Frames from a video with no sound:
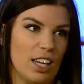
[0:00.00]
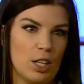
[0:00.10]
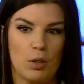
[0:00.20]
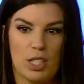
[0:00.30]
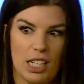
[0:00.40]

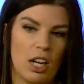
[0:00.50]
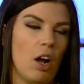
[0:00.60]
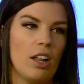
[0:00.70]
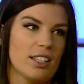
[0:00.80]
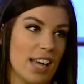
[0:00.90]
you know, seen
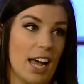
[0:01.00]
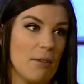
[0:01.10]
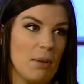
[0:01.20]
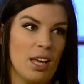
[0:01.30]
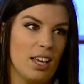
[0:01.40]
all the
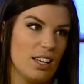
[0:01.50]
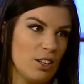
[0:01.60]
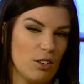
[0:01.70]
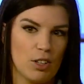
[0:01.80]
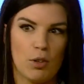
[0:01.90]
time,
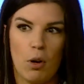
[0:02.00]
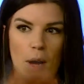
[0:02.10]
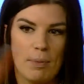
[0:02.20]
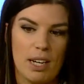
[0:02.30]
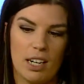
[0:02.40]
you know, you go
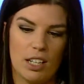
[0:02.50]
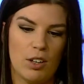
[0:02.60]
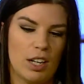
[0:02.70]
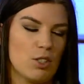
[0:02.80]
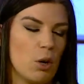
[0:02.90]
up there and
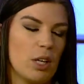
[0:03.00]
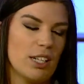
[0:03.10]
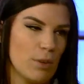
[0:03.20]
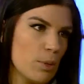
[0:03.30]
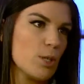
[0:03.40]
you get a totally different